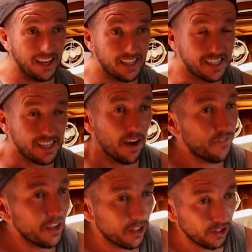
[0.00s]
the stuff
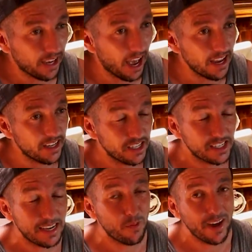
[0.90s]
that you look at and you can
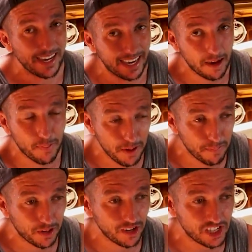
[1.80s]
see why you keep it
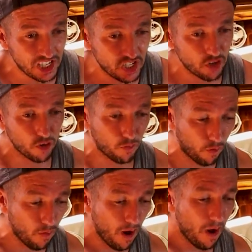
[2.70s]
because it is
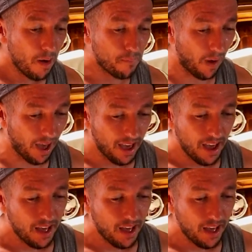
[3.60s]
useful, but